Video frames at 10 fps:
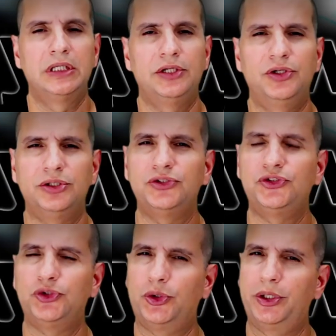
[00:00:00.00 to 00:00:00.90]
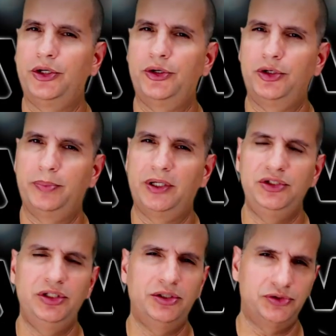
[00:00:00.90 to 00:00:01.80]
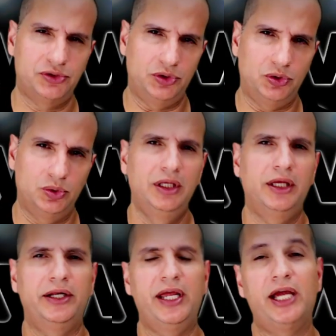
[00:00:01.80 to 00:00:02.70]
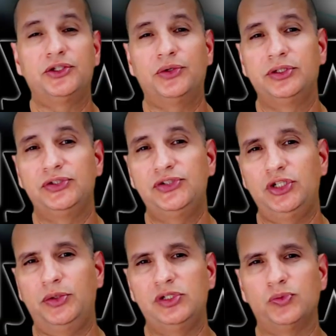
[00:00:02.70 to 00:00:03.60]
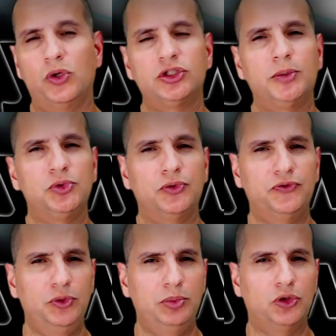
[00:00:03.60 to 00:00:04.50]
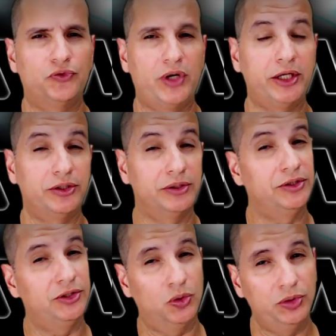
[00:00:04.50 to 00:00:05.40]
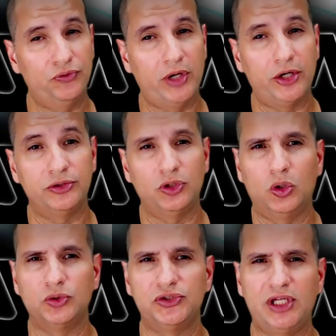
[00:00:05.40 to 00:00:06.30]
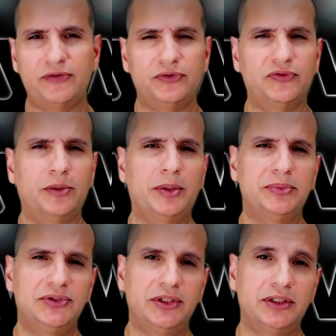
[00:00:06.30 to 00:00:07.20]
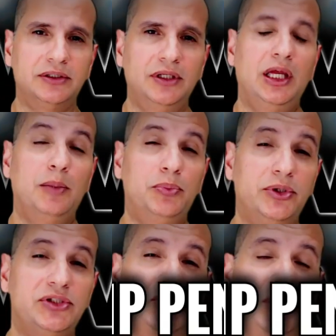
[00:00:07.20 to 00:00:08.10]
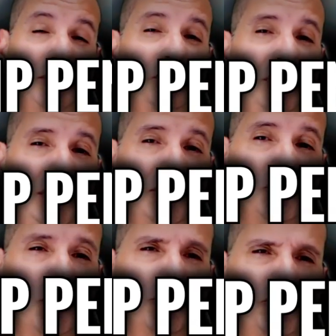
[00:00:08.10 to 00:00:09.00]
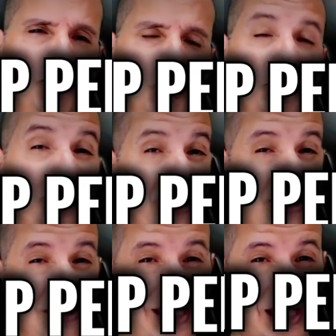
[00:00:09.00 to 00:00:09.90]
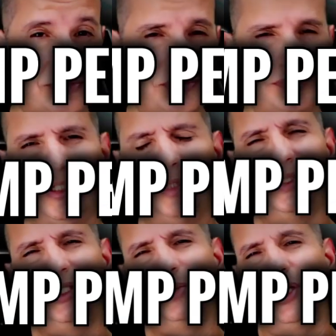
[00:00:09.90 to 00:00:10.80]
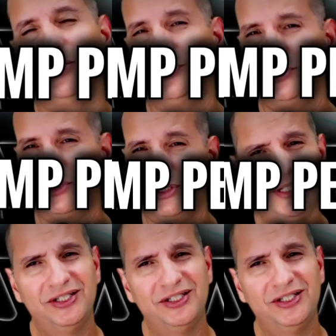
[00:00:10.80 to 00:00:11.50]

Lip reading: Another story I heard about years ago. An actor on a series walked up to a female writer, the only writer on the whole staff if I'm not mistaken, and put his limp penis on her shoulder to get a laugh. I mean, come on, really?